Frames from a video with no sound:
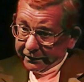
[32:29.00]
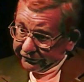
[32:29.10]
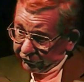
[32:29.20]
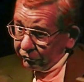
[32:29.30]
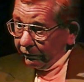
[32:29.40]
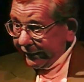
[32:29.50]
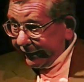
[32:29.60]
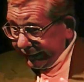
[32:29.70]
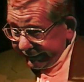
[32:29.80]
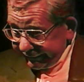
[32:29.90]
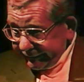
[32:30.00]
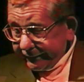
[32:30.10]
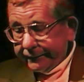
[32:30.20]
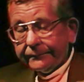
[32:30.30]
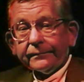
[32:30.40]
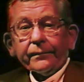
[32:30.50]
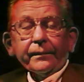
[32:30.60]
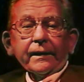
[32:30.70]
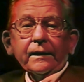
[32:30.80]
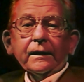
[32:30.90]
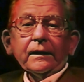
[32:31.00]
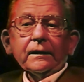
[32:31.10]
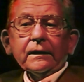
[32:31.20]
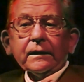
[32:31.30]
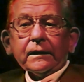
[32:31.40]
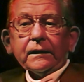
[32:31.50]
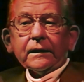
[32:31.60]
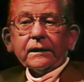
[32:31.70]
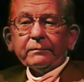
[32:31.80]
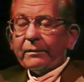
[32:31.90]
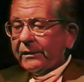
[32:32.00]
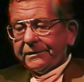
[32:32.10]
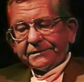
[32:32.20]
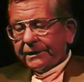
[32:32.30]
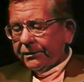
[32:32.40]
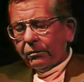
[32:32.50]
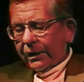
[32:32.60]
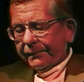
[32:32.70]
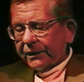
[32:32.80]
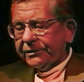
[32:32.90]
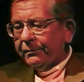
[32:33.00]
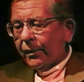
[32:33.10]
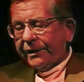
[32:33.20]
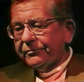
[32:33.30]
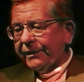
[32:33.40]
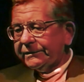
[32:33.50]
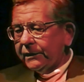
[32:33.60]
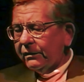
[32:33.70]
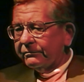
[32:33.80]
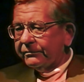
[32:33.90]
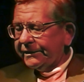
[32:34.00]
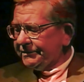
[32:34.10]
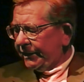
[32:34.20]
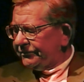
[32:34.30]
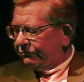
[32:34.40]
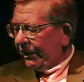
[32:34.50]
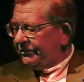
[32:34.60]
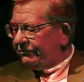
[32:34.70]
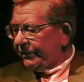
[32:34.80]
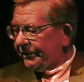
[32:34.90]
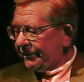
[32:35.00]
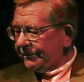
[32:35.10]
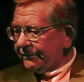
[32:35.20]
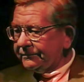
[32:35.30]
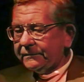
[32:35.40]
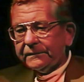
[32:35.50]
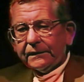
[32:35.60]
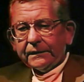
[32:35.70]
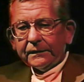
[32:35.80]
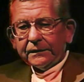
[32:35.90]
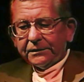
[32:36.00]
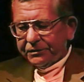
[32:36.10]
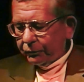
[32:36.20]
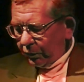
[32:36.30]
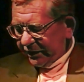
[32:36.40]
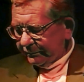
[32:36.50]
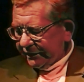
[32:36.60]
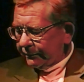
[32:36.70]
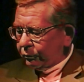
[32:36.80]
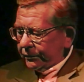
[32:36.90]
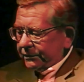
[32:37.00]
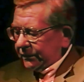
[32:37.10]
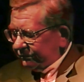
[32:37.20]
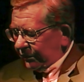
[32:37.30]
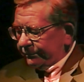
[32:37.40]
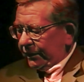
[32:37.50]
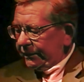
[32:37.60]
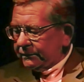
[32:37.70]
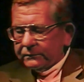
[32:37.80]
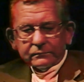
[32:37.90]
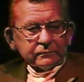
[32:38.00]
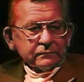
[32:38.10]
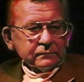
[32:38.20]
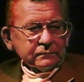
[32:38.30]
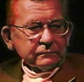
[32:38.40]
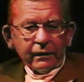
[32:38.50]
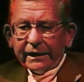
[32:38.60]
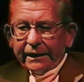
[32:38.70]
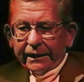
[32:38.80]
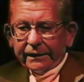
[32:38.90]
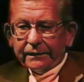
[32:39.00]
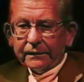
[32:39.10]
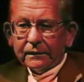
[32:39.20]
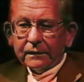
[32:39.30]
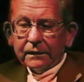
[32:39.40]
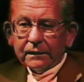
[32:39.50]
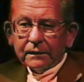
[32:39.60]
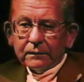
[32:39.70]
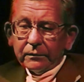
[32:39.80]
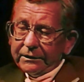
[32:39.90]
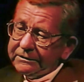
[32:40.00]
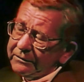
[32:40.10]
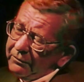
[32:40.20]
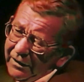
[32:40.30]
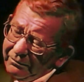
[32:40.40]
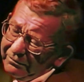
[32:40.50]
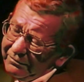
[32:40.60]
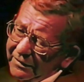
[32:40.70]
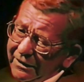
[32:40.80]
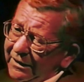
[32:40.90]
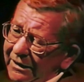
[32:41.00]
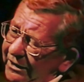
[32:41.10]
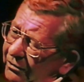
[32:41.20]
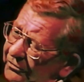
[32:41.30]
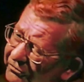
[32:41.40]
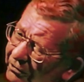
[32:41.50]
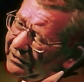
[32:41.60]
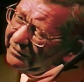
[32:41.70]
because I threw right-handed. Sure. And my mother said, no, I'm not going to buy you that glove. It's not the right fit. She wanted me to put a glove on my right hand, but I said, Mom, I